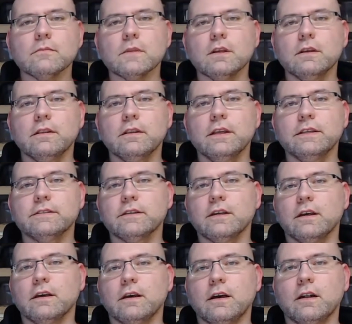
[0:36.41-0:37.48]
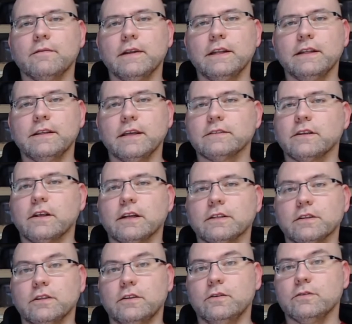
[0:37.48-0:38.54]
These RFID tags are
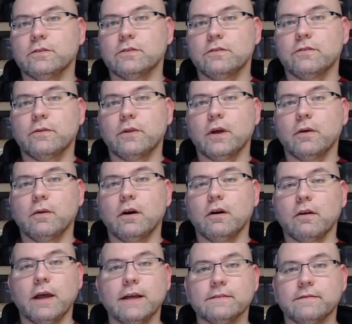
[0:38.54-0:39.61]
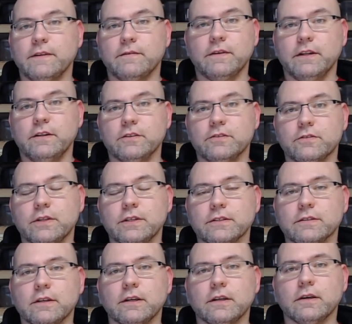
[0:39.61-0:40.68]
actually used throughout all kinds of different
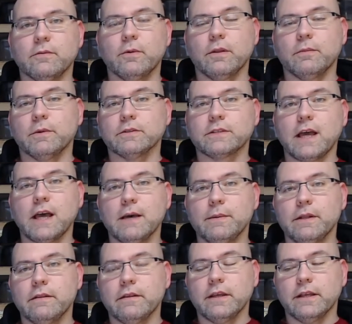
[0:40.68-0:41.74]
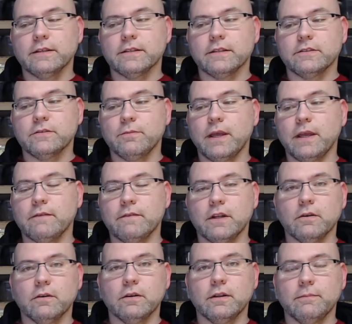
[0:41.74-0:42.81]
industries. One of the most common things that you may
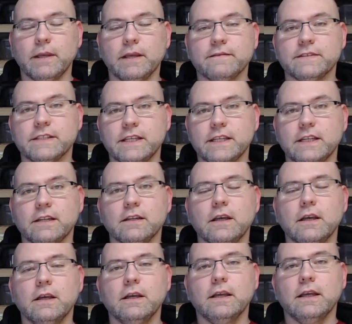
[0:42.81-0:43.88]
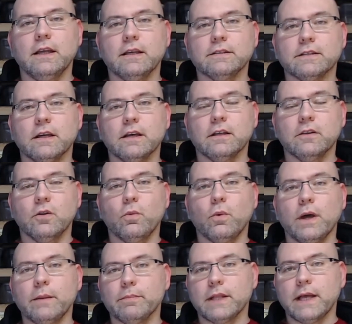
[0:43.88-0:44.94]
have seen is little
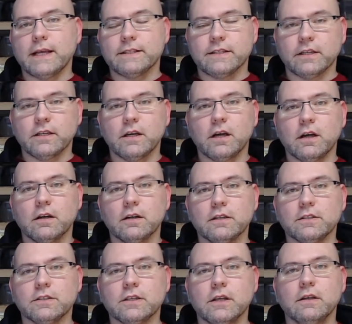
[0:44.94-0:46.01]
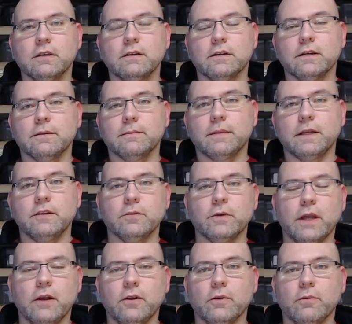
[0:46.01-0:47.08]
white plastic cards that you
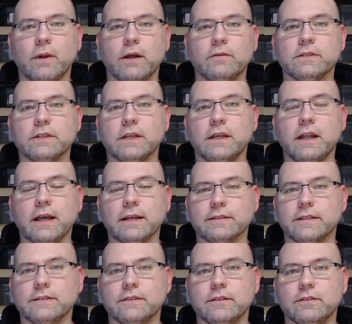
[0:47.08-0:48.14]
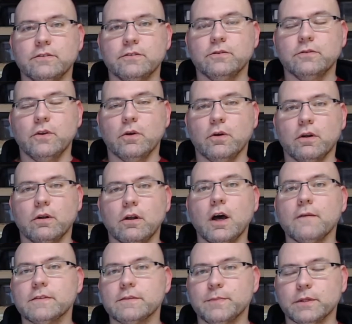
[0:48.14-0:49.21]
carry around to get access into your
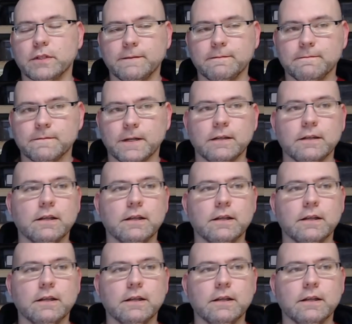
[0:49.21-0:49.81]
office building, right?